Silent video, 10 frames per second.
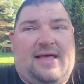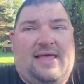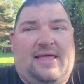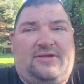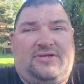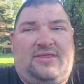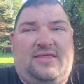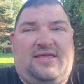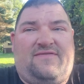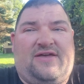I actually
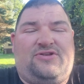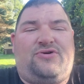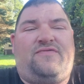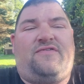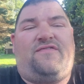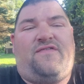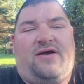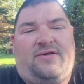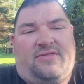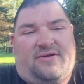think if I drove it
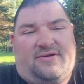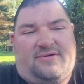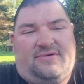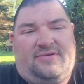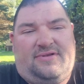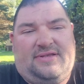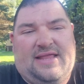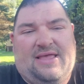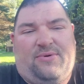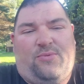farther,
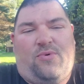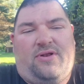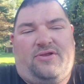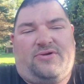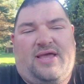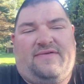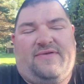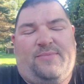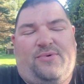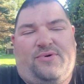I would want to drive
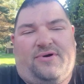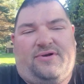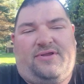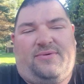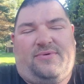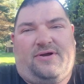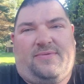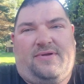it more to work